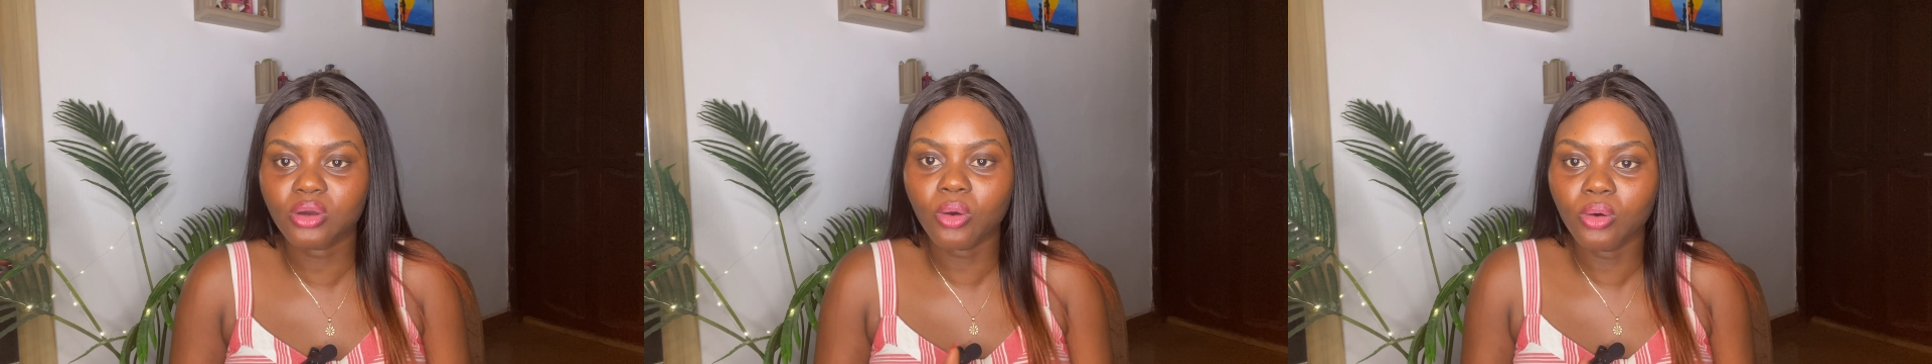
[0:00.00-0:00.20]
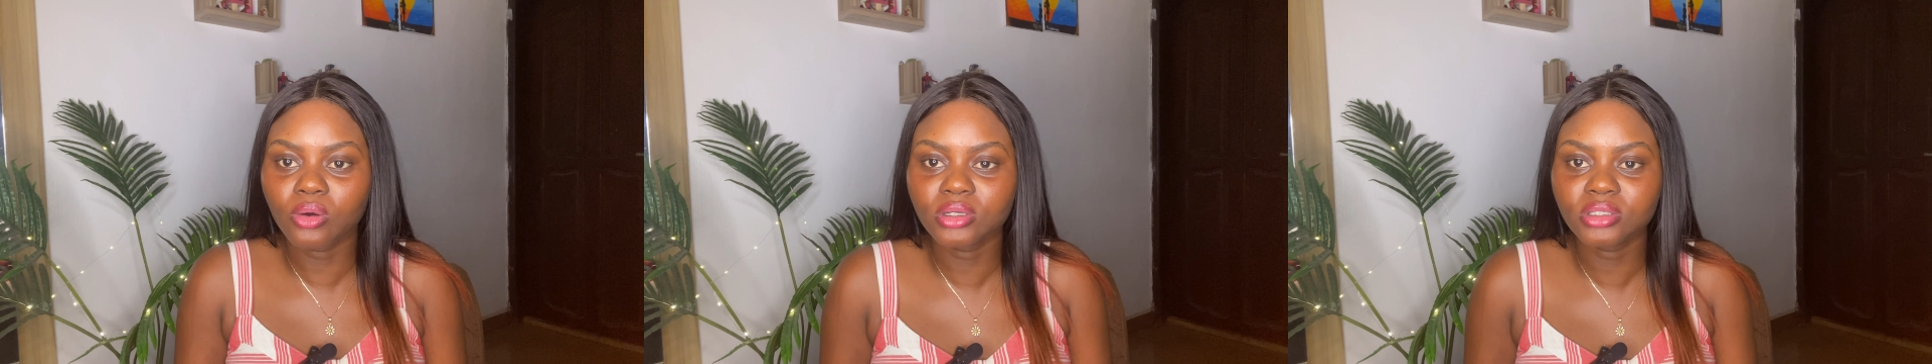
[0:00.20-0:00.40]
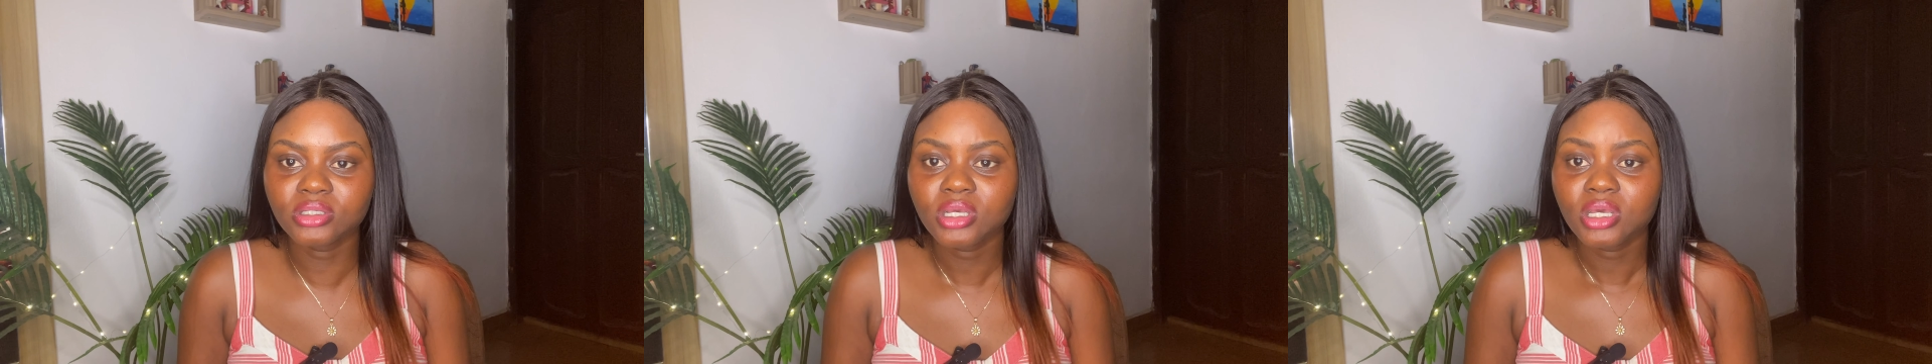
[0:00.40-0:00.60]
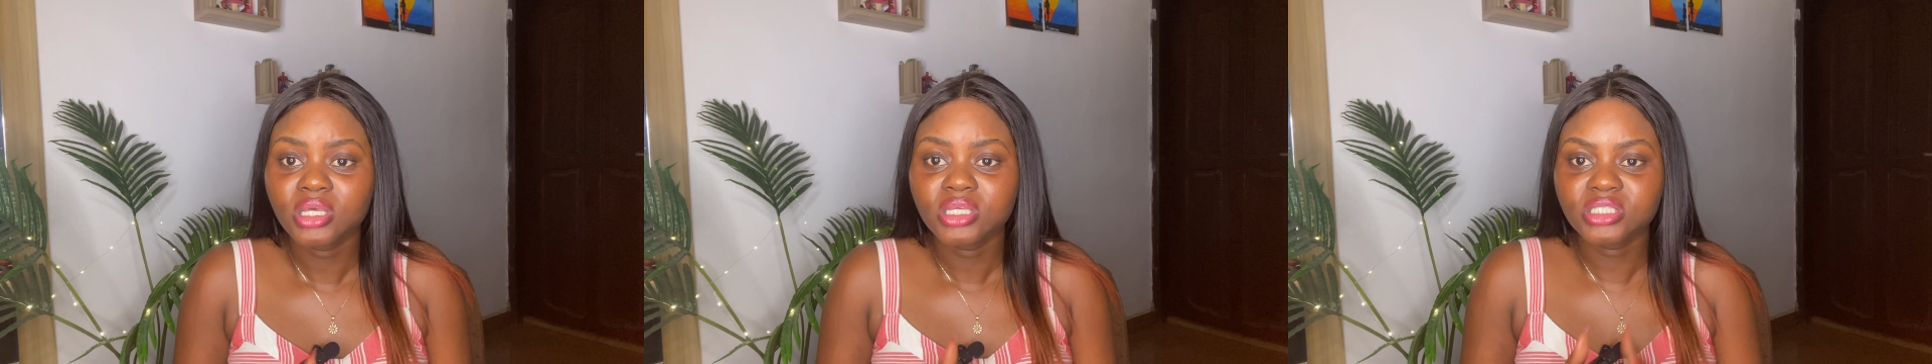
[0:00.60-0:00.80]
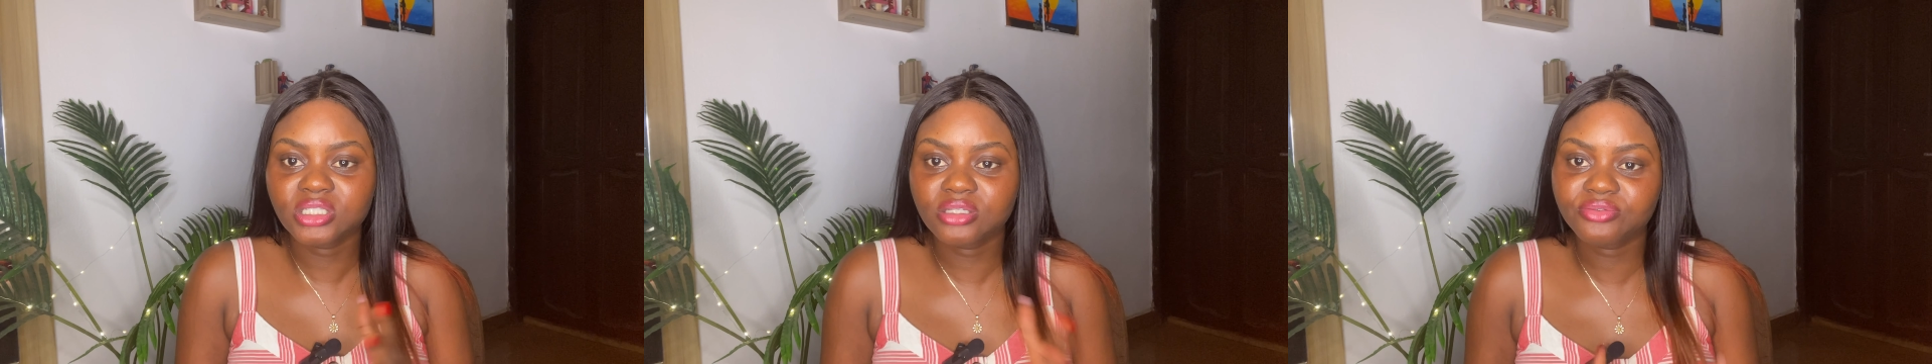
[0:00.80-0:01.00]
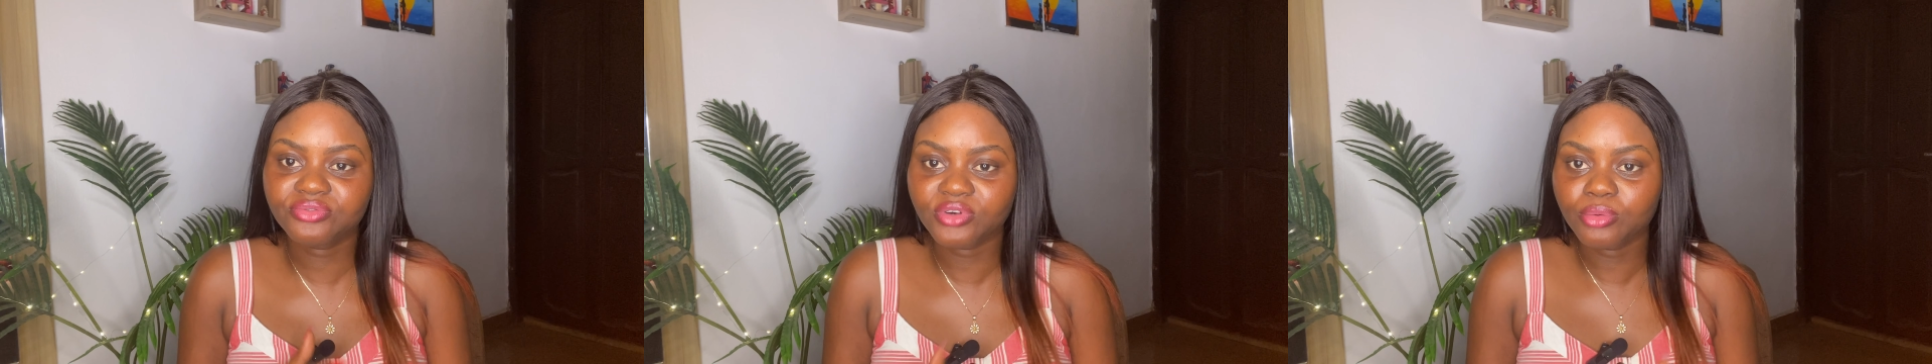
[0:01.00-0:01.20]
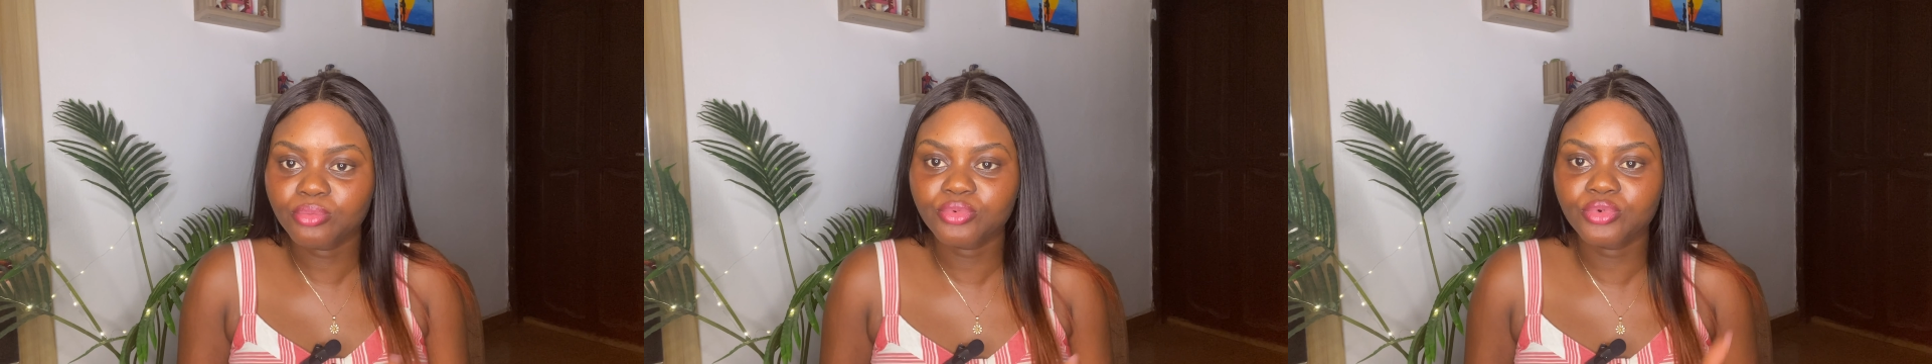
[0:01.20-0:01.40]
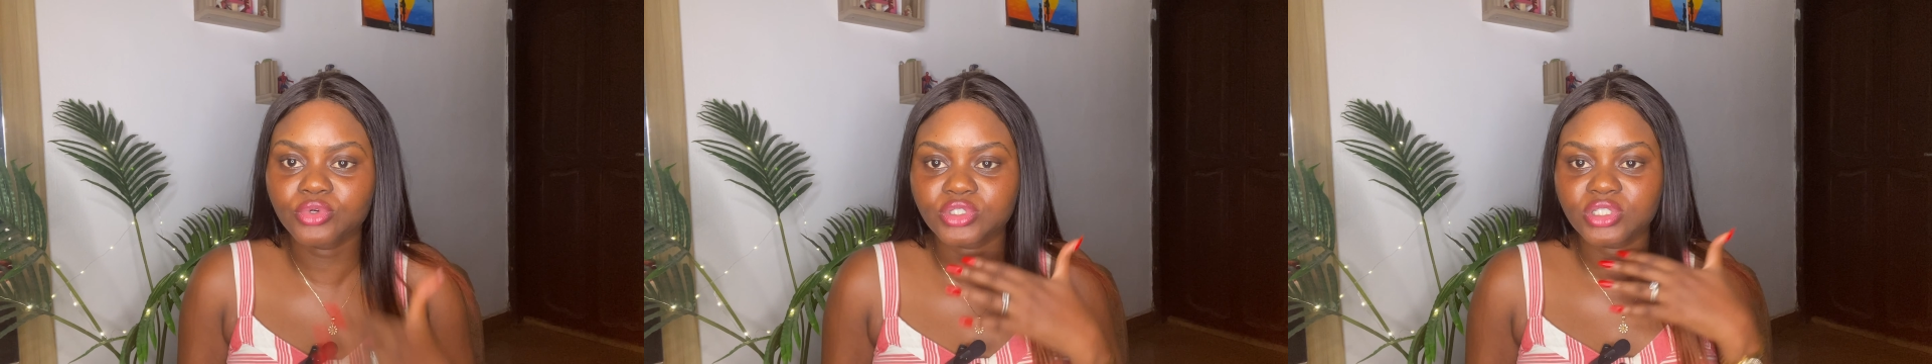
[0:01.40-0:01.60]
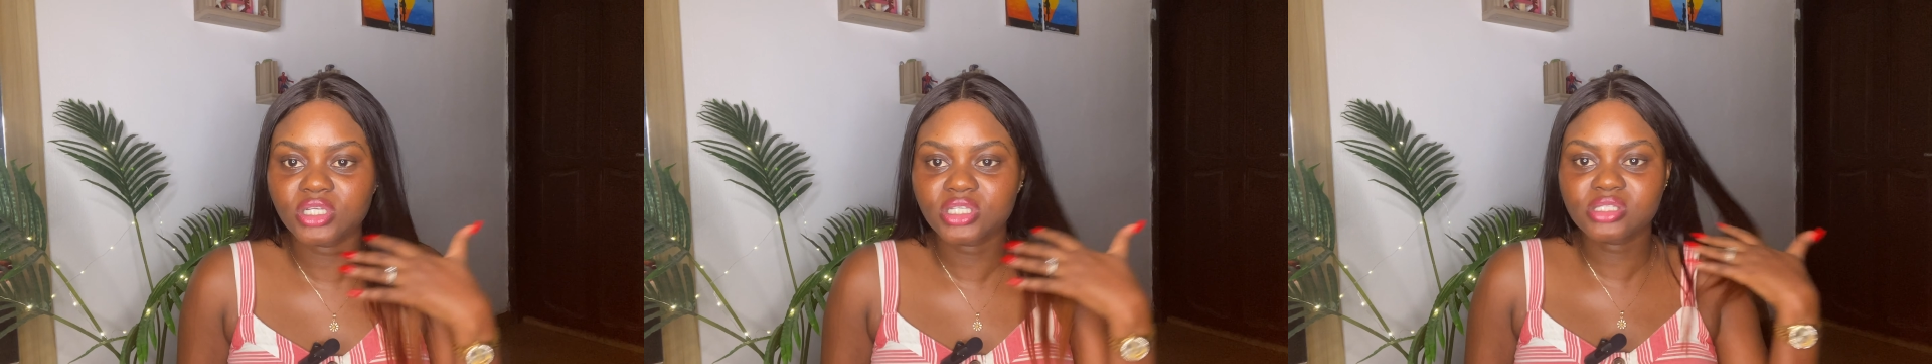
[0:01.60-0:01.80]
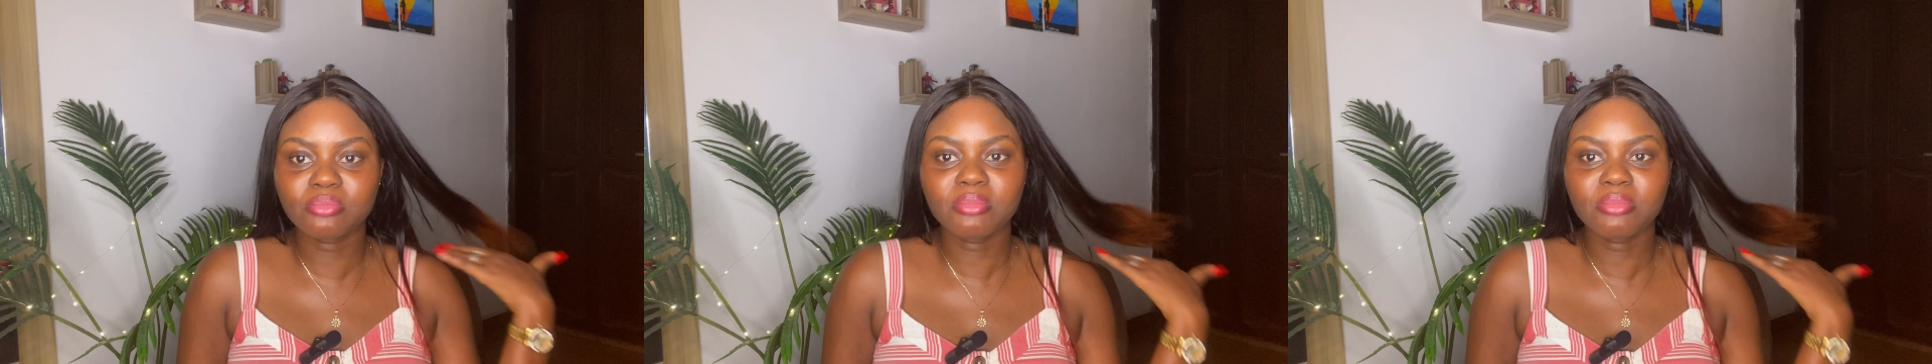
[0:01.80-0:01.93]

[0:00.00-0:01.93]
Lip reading: on different projects.